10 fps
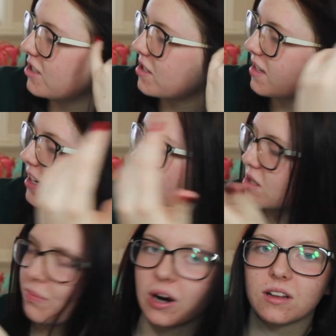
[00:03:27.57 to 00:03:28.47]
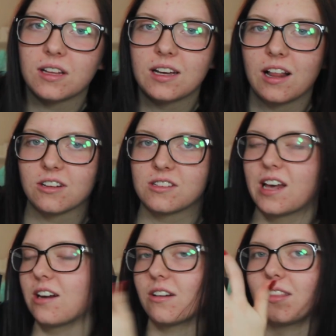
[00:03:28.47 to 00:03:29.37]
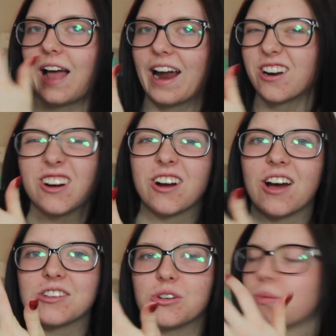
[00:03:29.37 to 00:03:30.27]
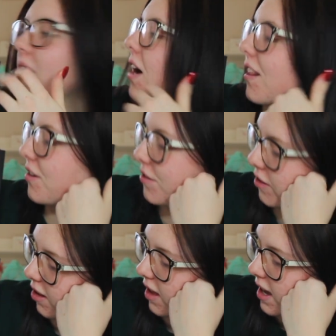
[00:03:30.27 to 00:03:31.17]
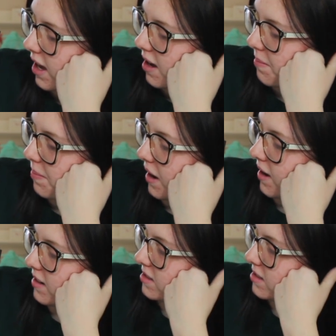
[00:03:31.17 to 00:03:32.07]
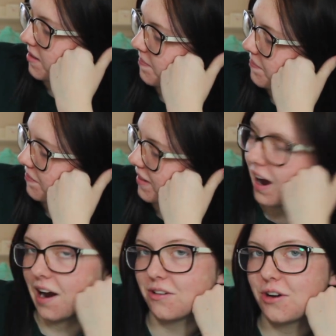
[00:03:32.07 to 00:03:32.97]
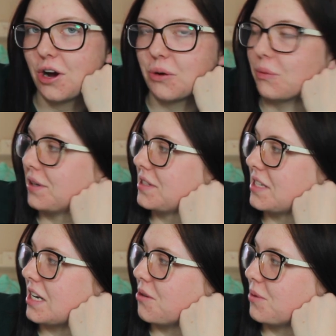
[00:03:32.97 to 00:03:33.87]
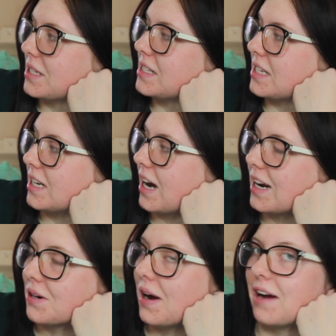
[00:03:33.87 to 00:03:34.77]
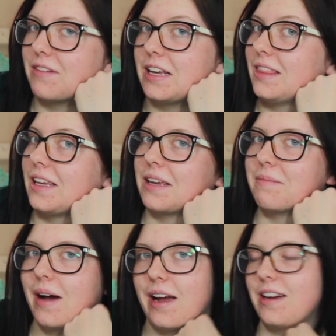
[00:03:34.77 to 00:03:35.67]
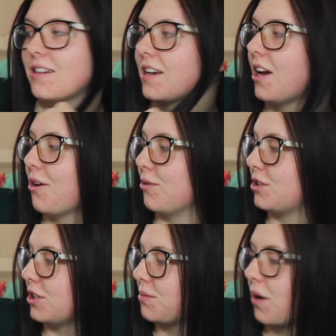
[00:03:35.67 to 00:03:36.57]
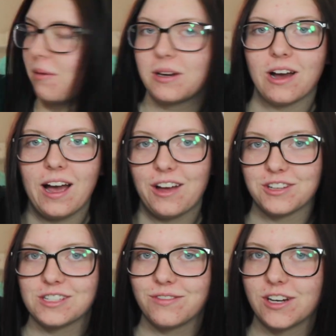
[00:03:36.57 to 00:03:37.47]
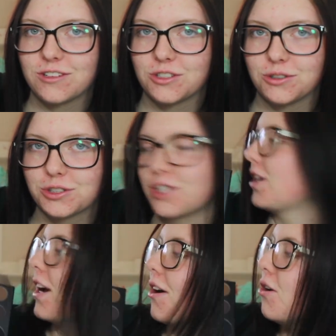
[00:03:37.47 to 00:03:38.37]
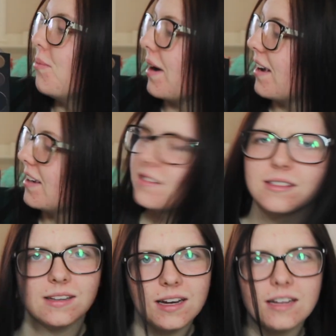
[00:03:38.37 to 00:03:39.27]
just like sparkly colors that are lighter, not super colorful, but I don't know, we'll see. I don't have anything in mind, which is probably not how these videos usually go, but it's